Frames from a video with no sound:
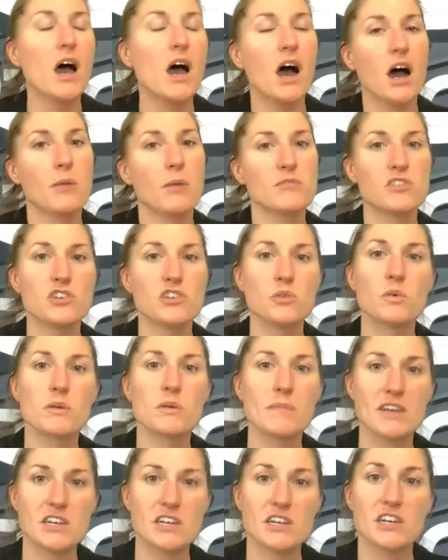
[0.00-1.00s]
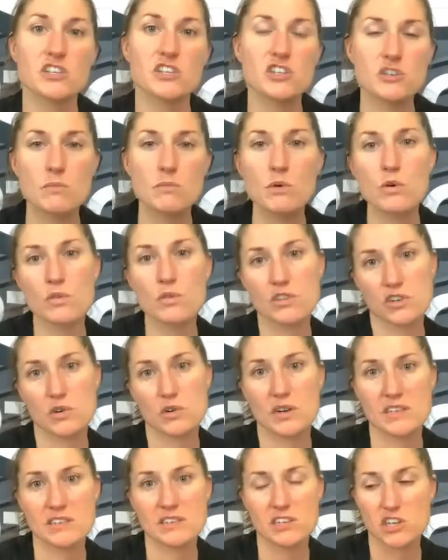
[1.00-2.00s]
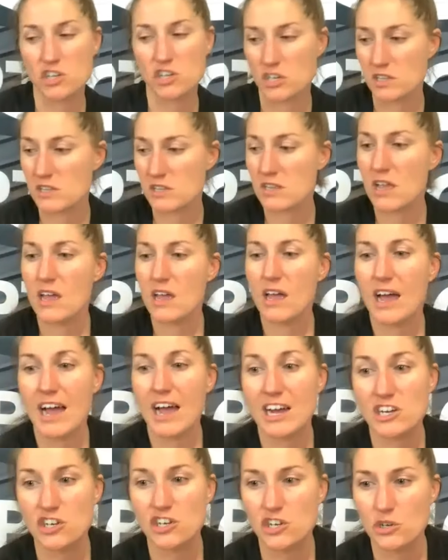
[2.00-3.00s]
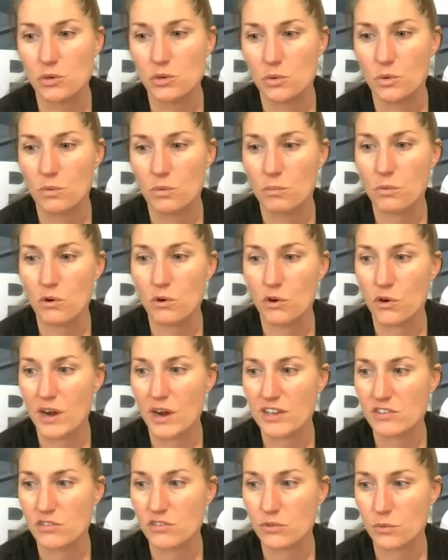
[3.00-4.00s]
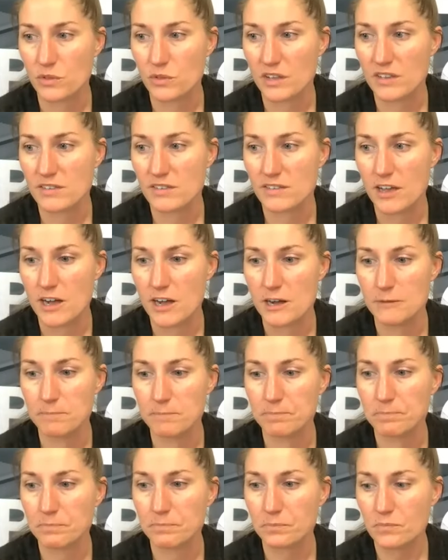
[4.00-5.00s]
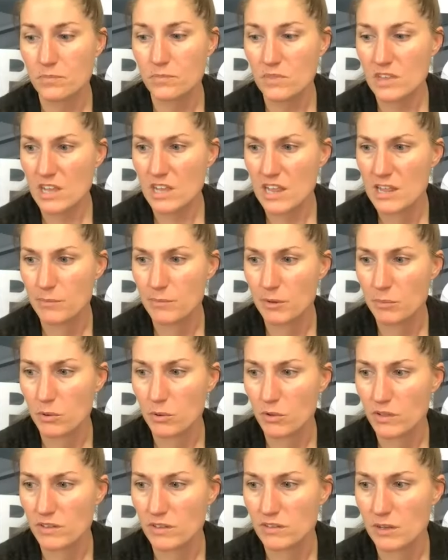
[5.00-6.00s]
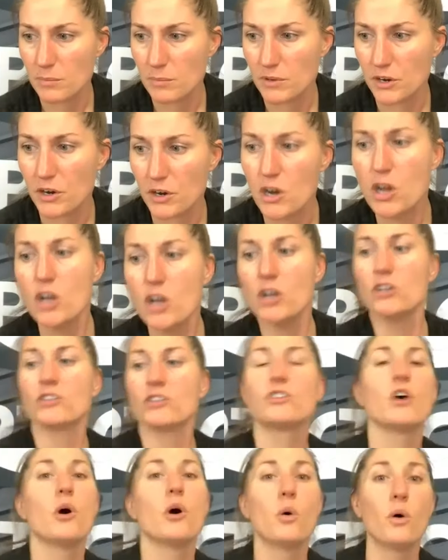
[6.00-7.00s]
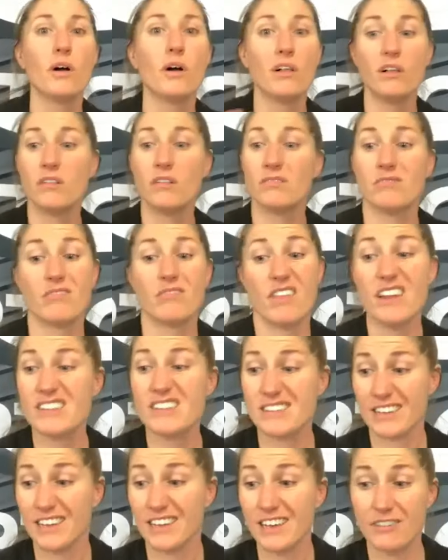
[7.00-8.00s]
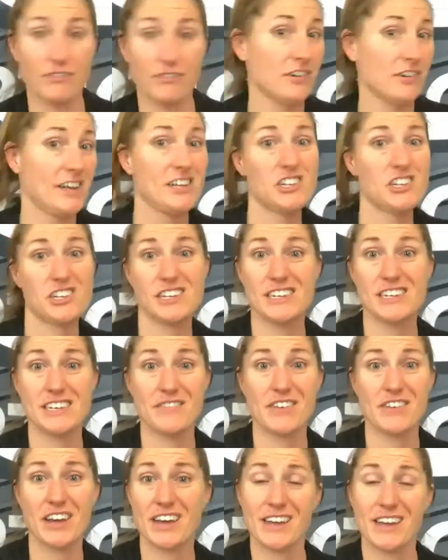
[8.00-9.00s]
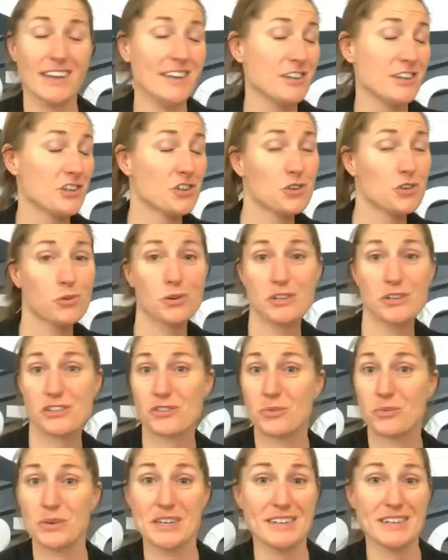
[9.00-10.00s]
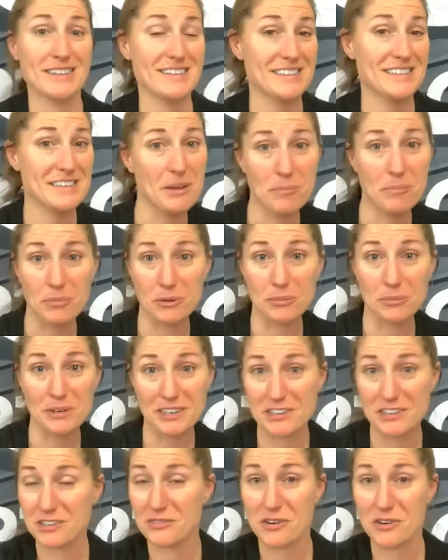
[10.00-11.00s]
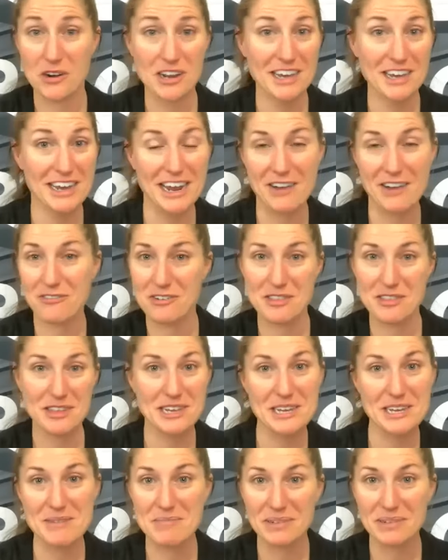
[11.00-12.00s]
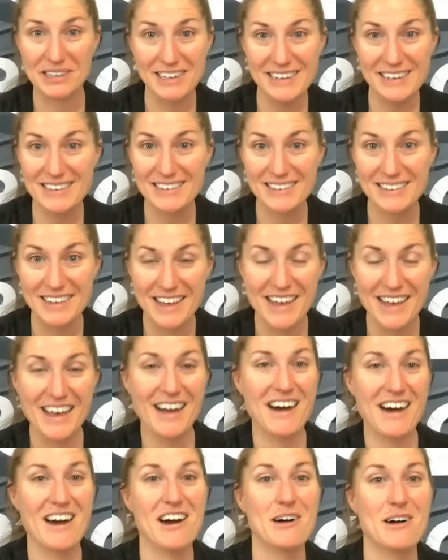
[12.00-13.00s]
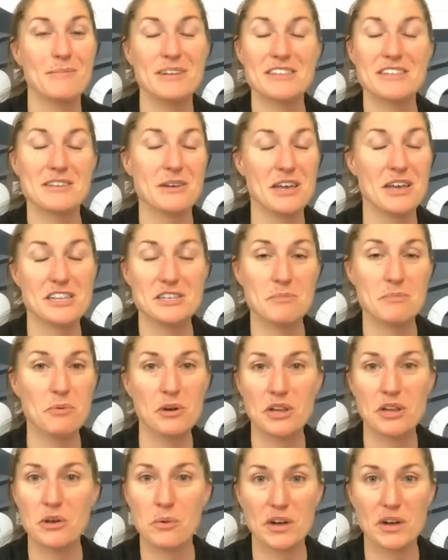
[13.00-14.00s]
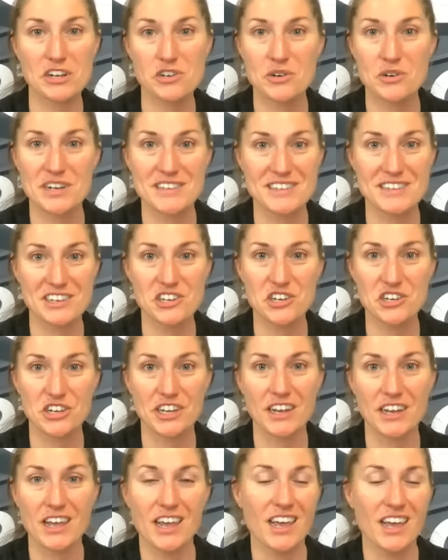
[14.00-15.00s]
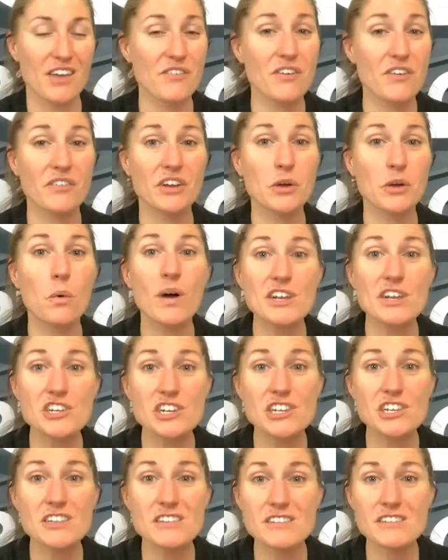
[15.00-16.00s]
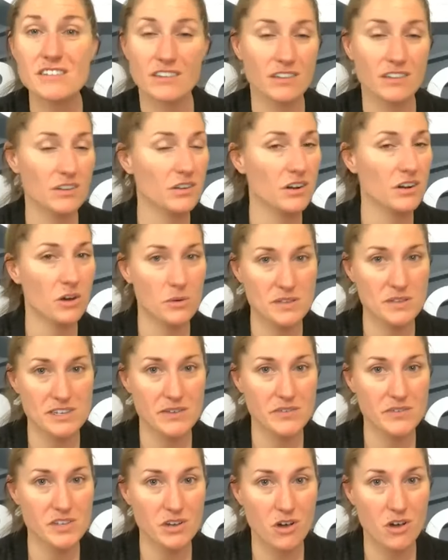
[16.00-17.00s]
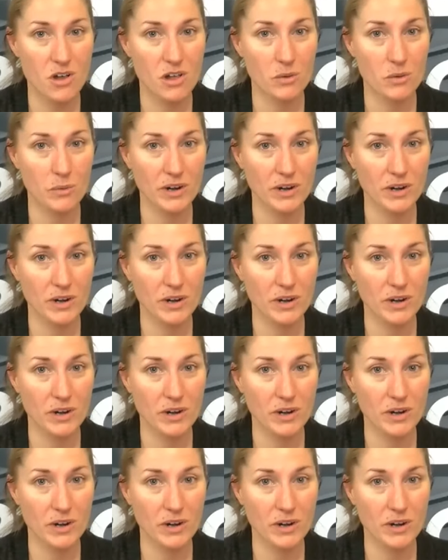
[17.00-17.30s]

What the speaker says: So you want to make it a smooth transition as you progress through this. Let me pull this up here. So that is it for HDTVI. It is short, sweet, and simple because you've already got everything in place. It's a pretty quick transition. If you have any questions, you can always give us a call at